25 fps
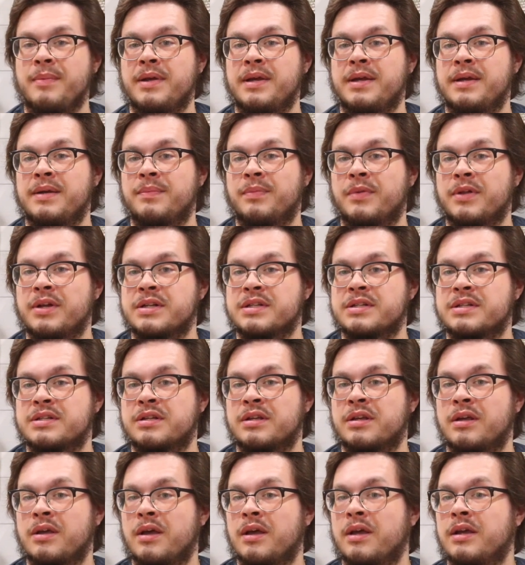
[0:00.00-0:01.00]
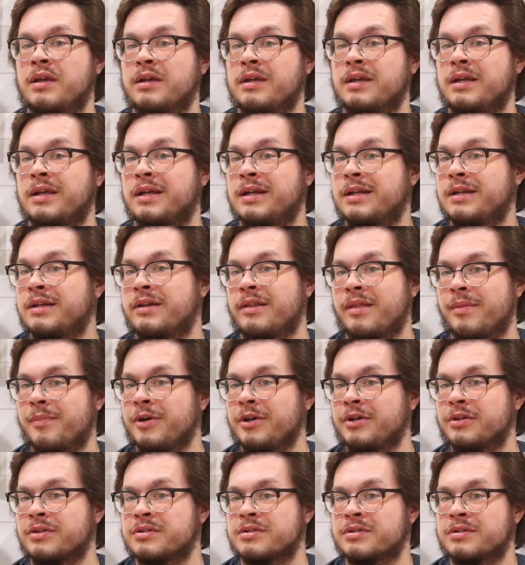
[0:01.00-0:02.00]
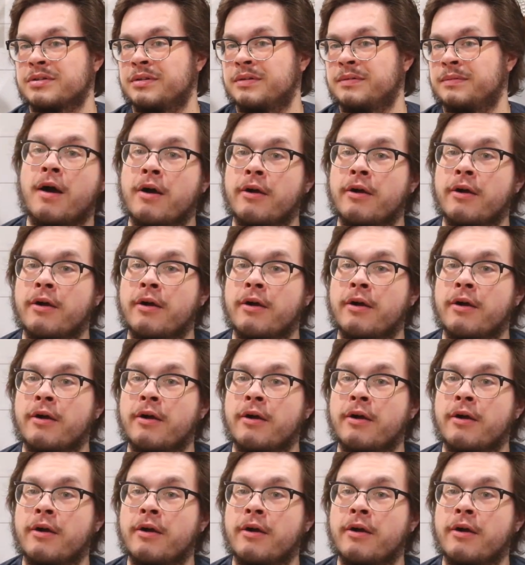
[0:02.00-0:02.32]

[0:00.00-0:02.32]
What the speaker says: and let's get into the books.